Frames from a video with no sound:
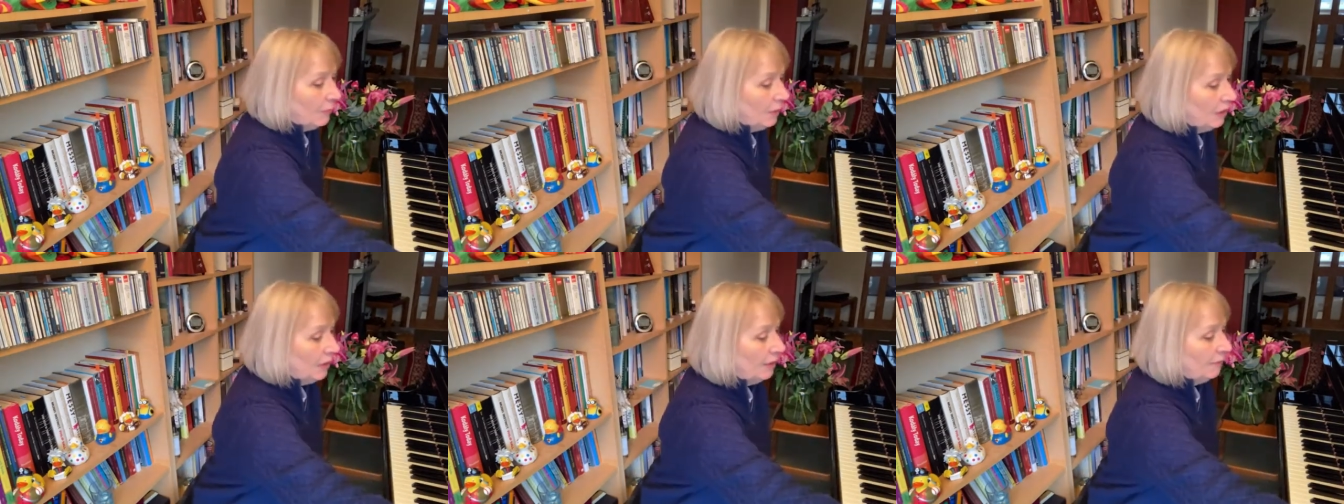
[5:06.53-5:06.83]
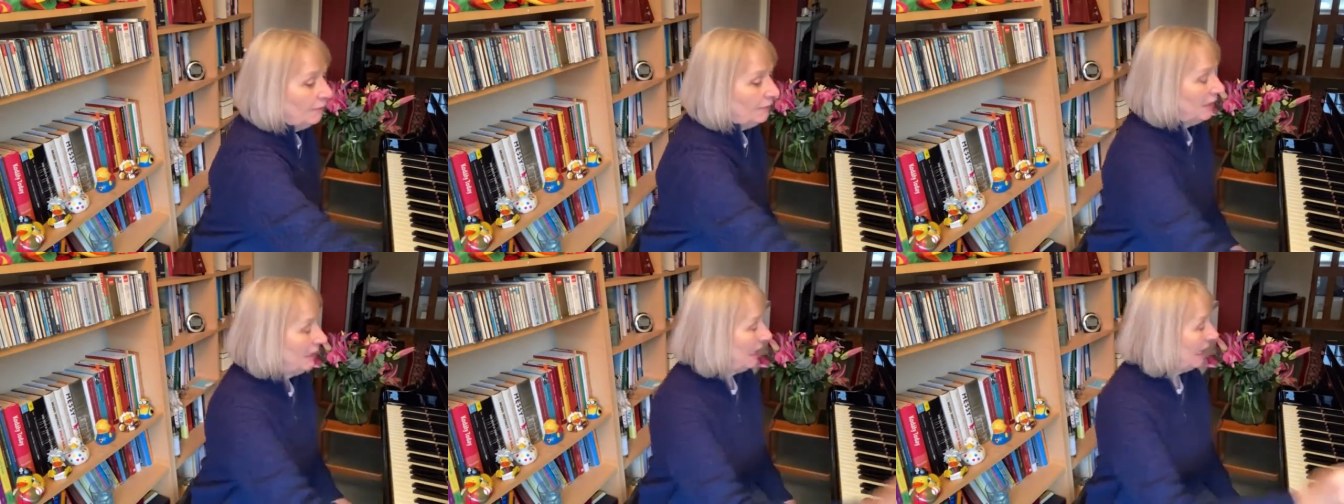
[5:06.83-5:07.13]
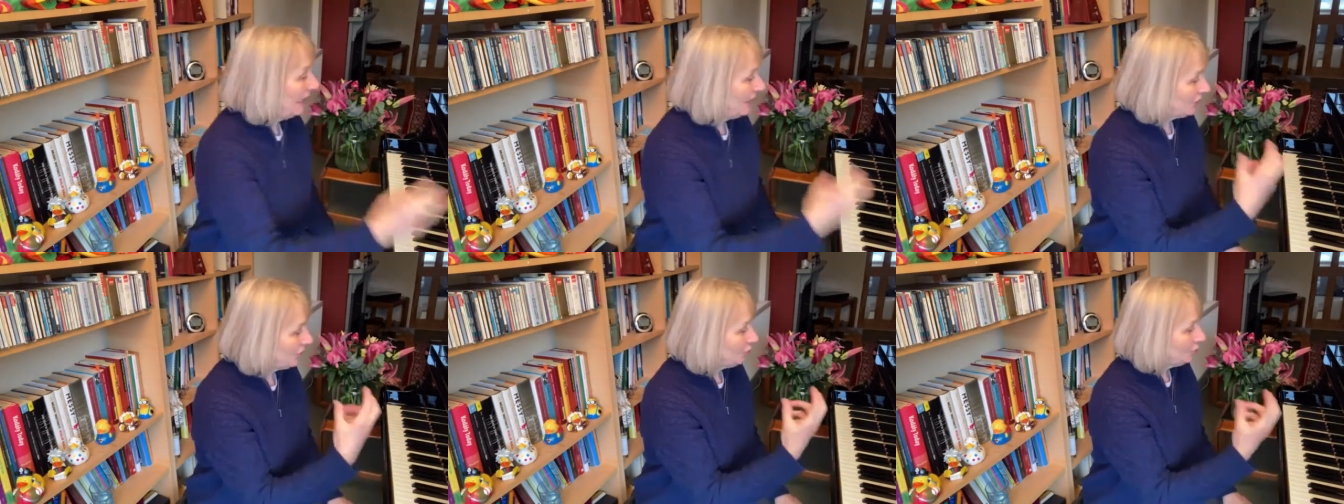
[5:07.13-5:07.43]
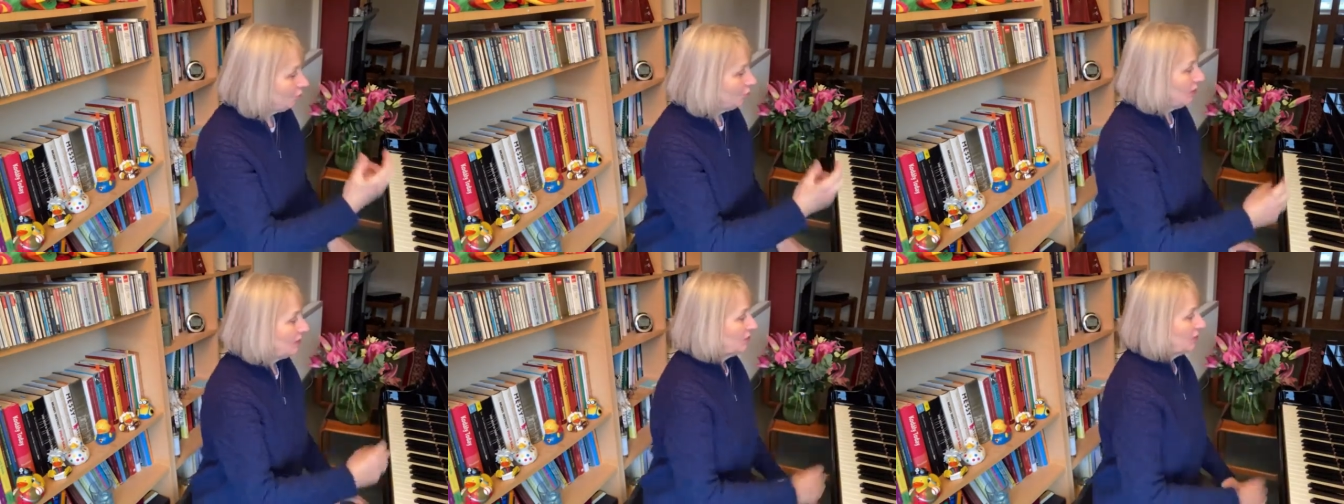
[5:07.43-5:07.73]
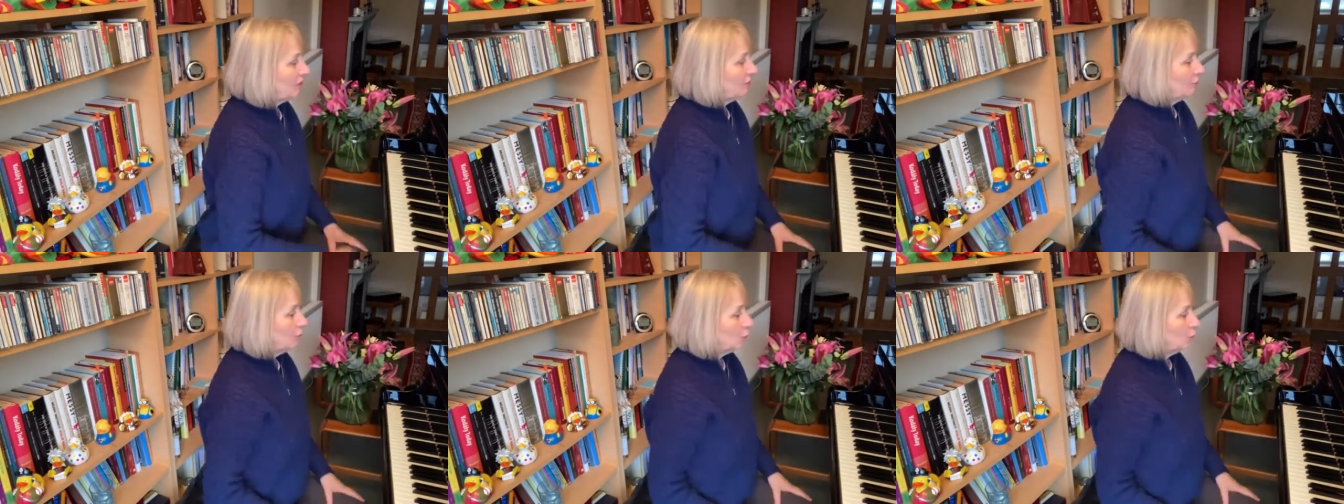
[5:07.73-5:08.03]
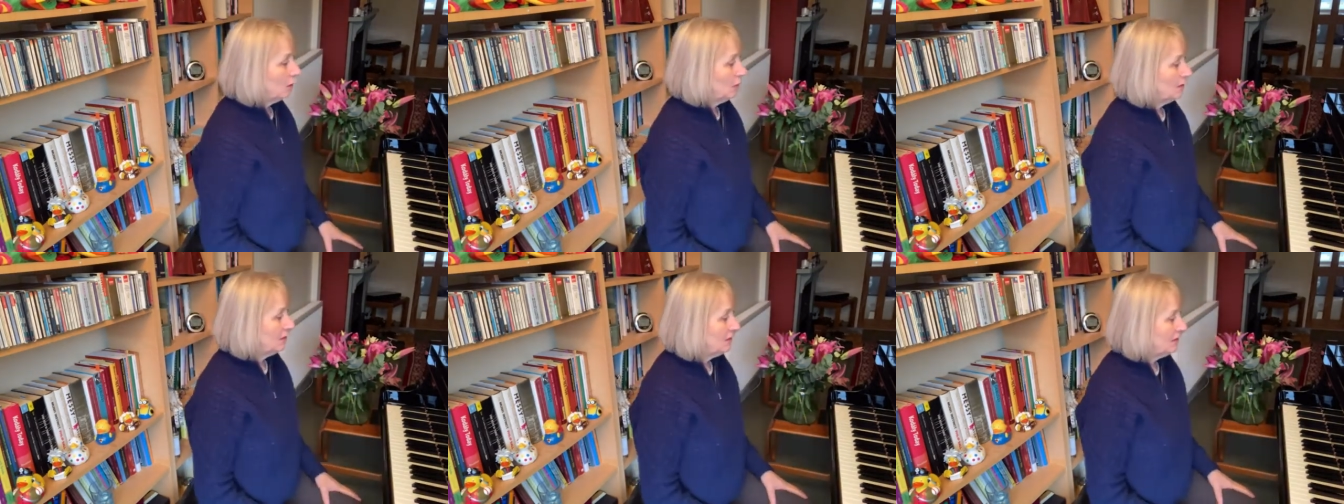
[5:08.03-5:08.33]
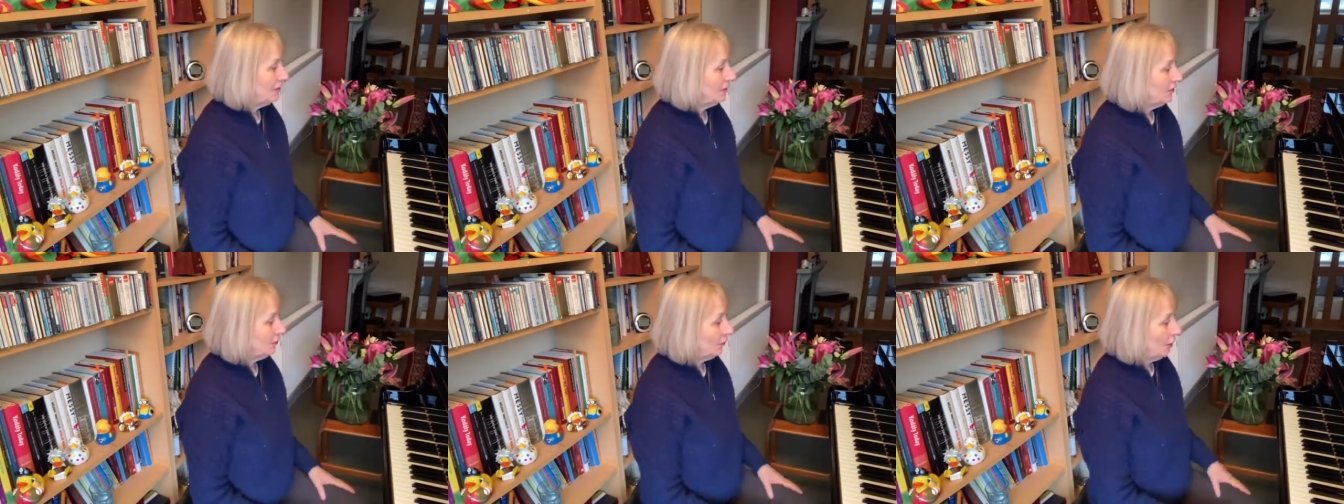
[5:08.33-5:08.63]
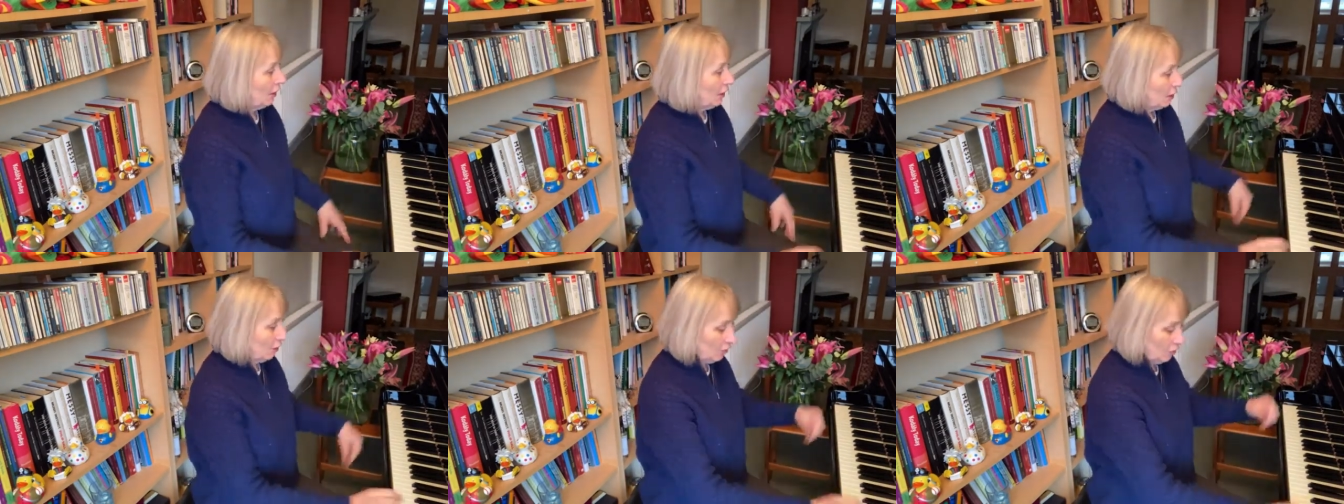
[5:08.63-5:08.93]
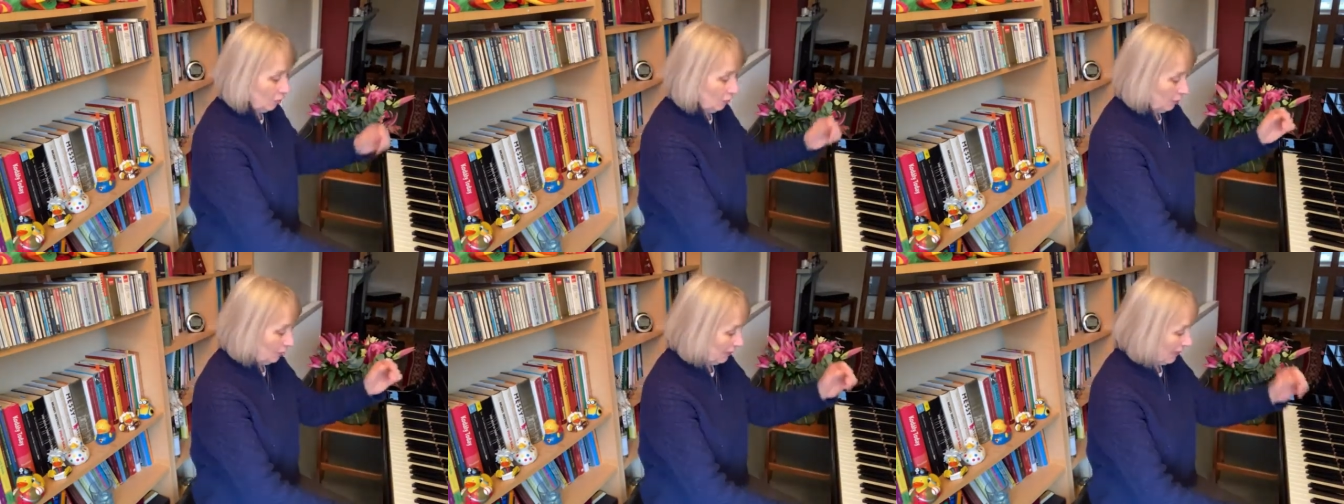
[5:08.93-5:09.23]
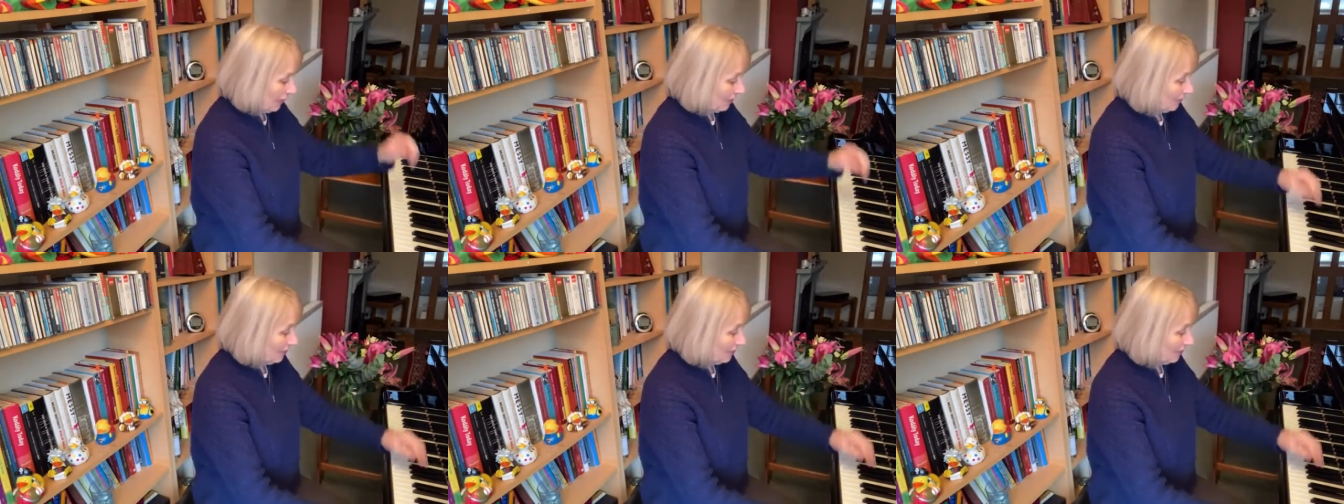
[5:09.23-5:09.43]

lovely expressive qualities. You know, you